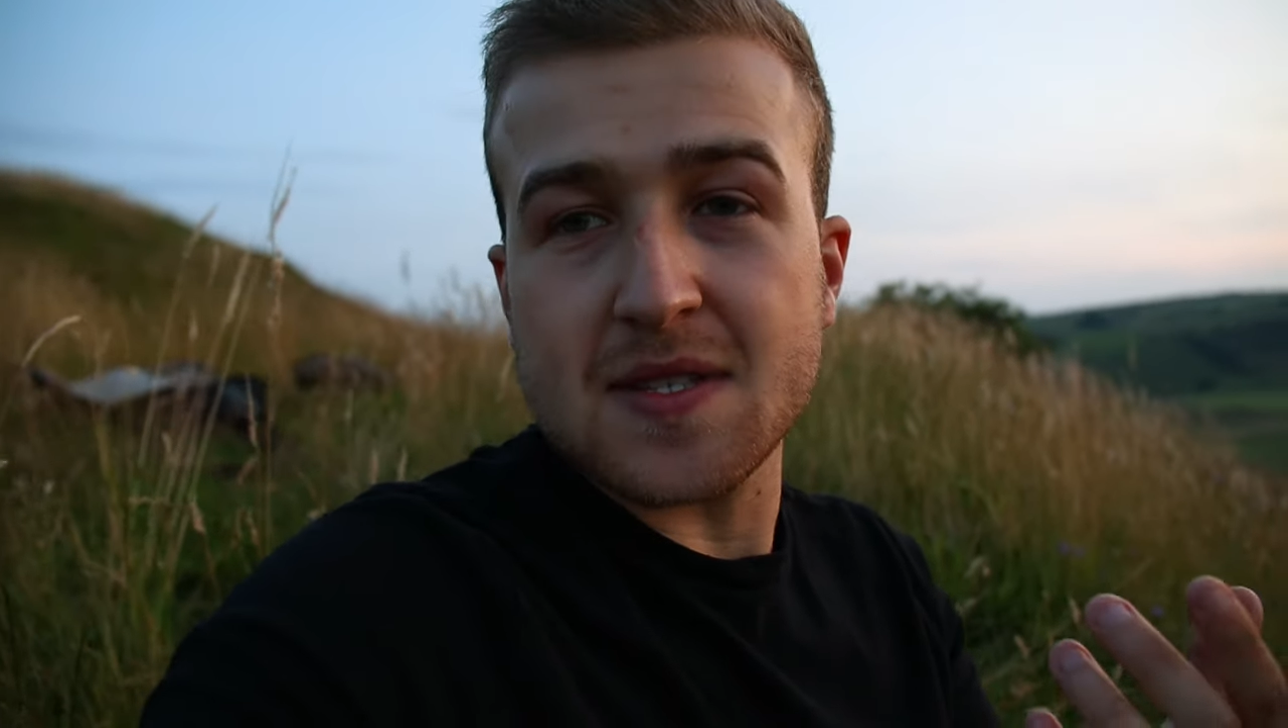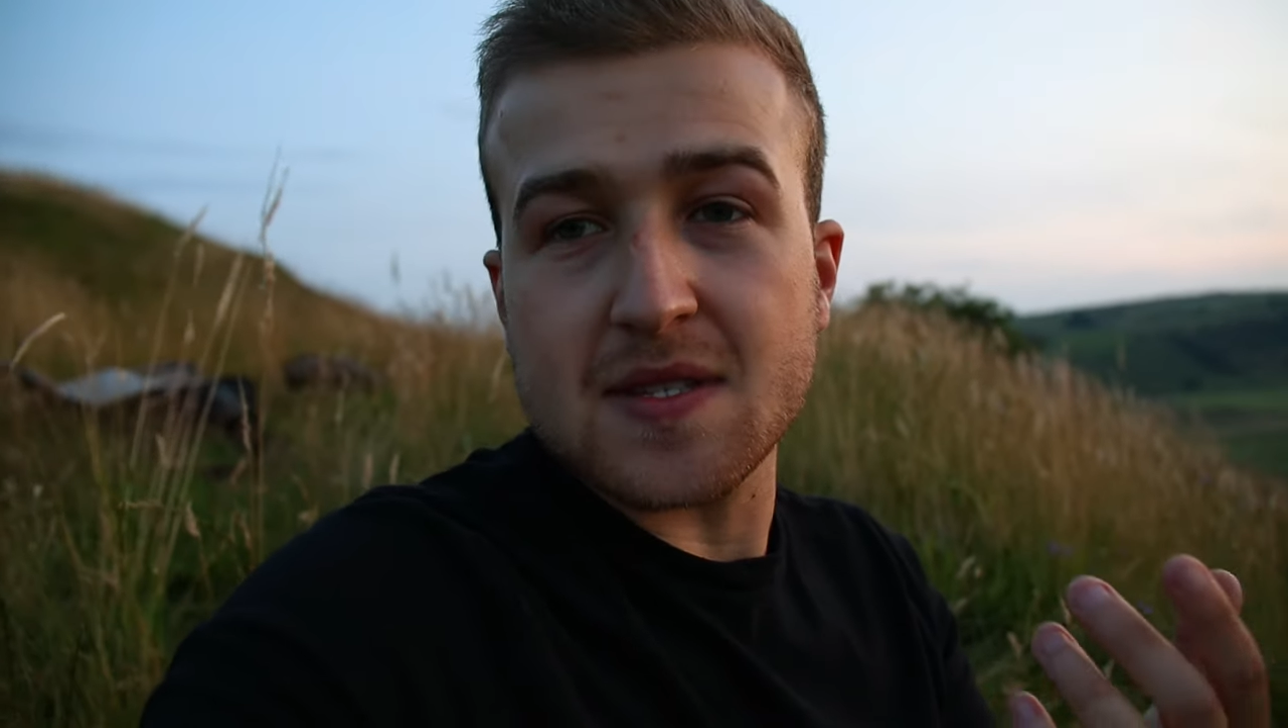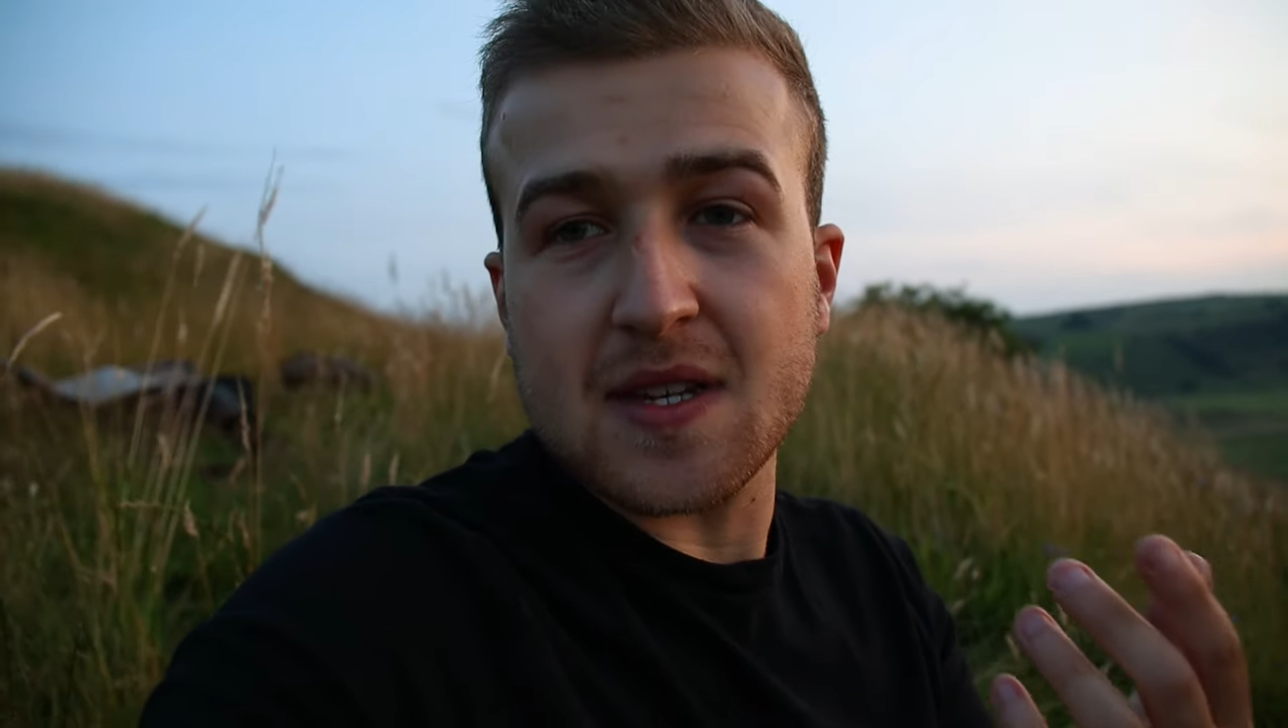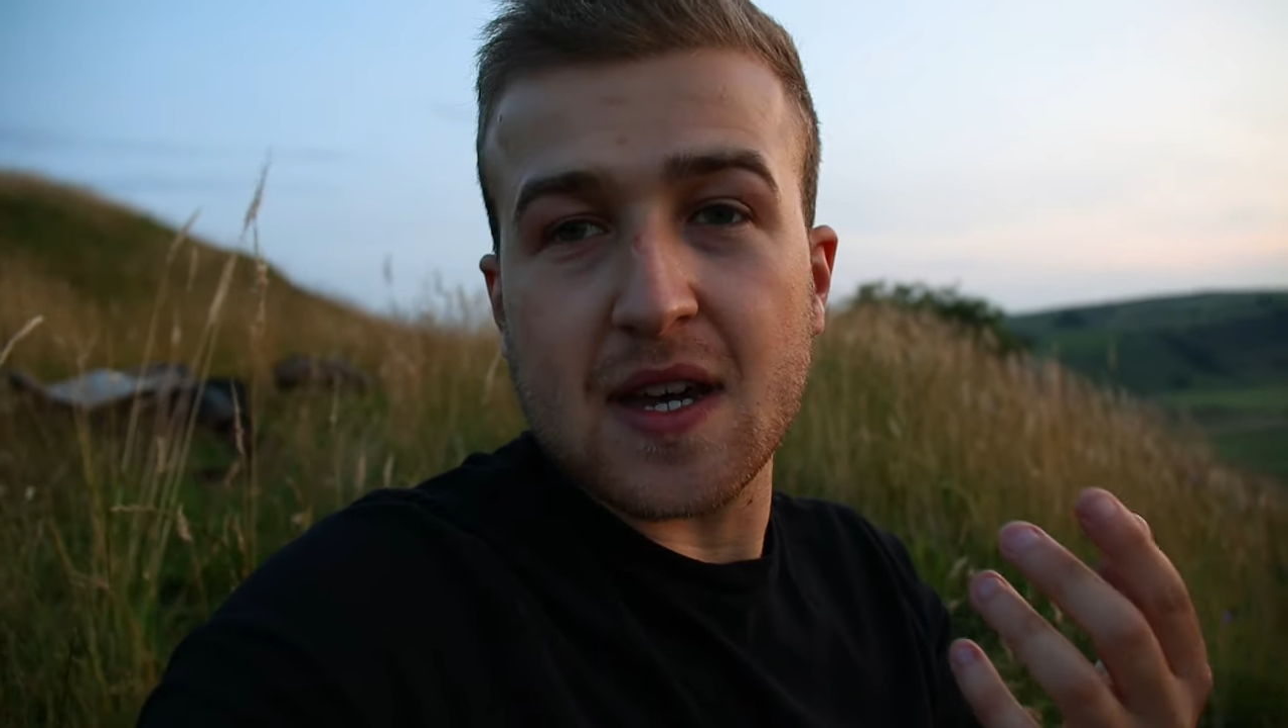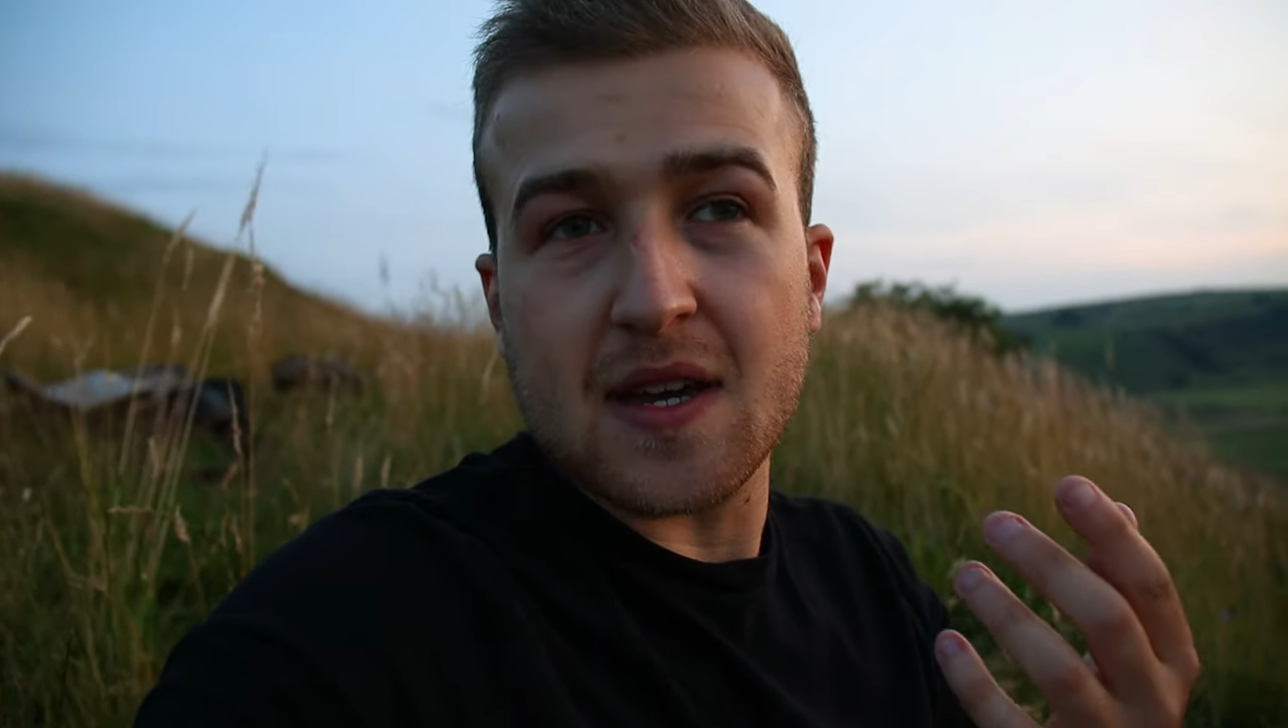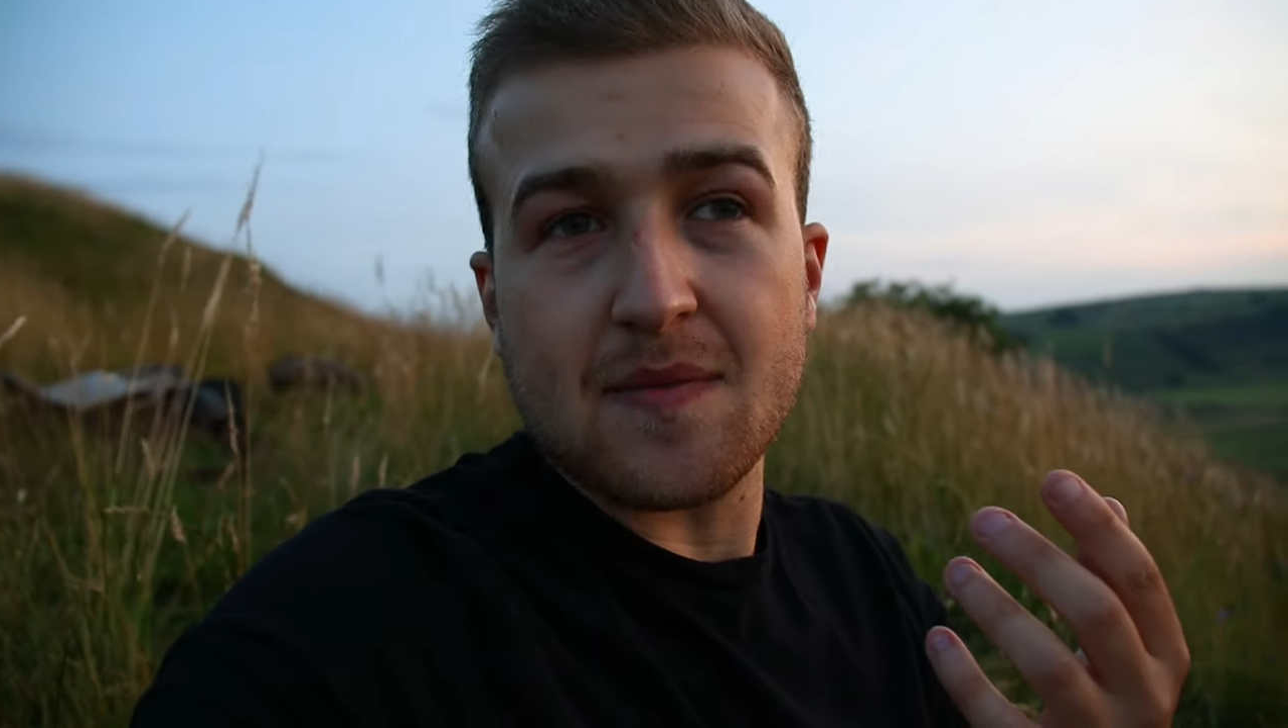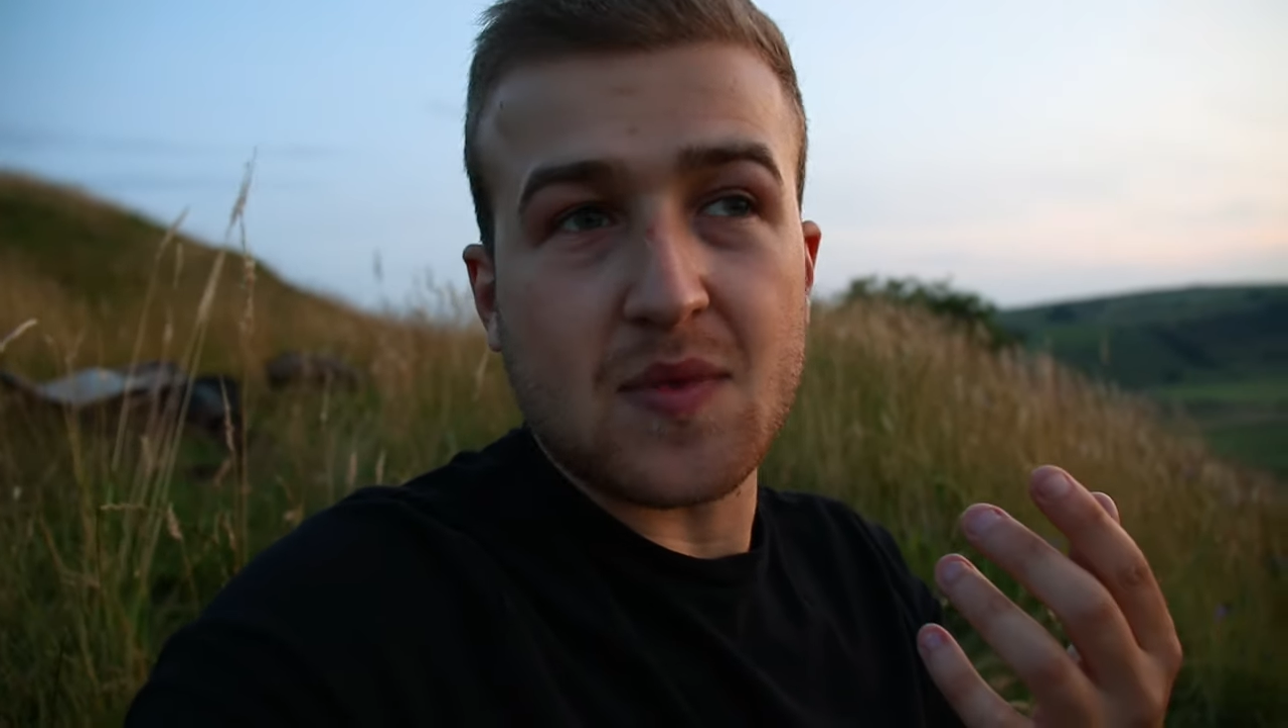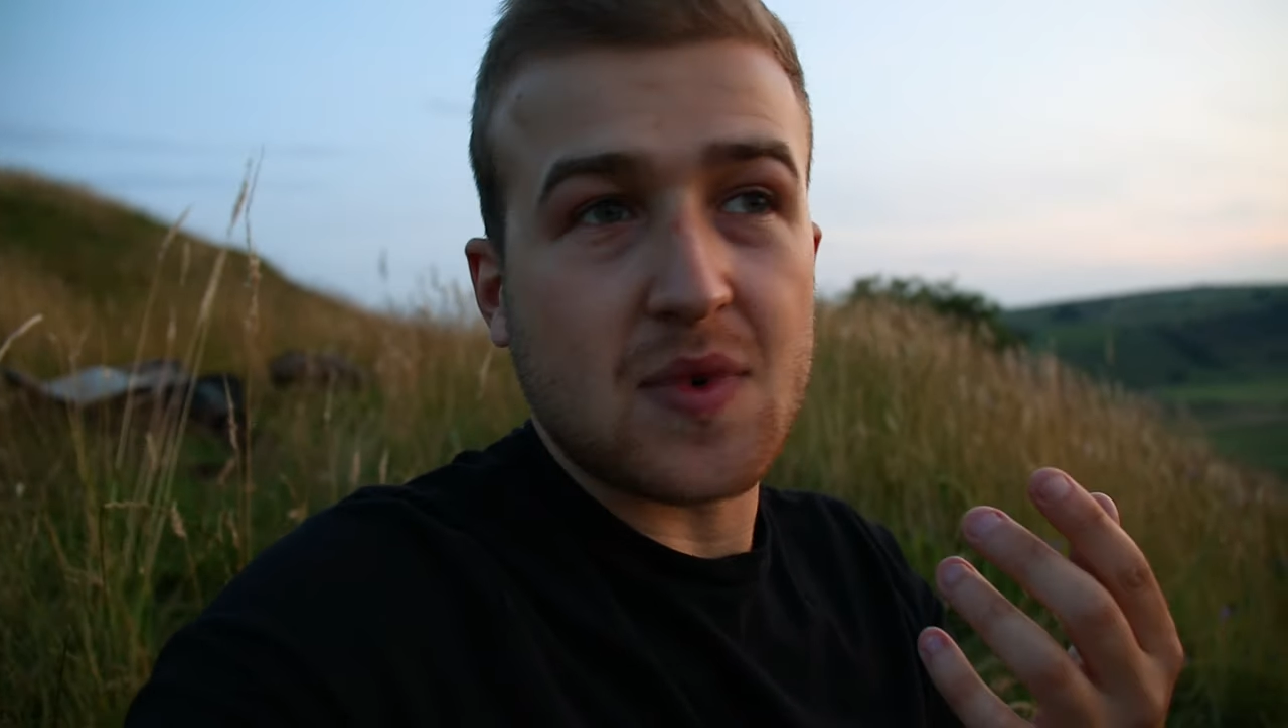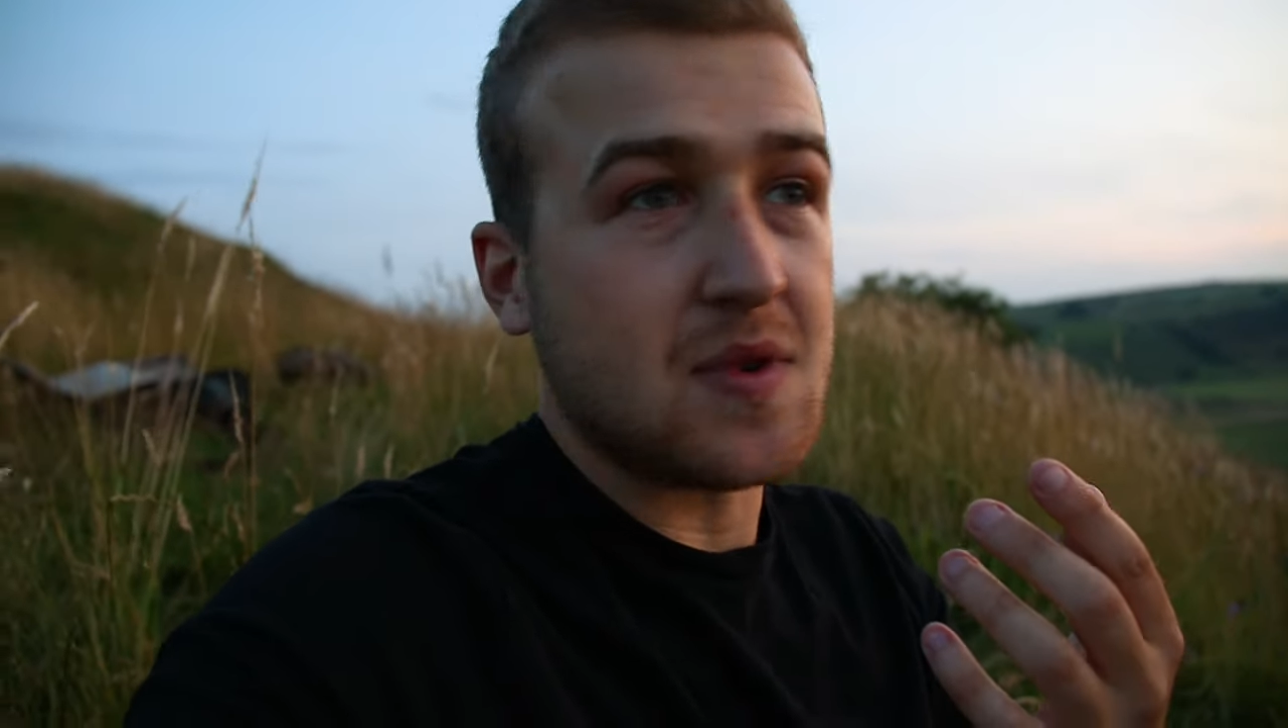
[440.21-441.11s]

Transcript: and um,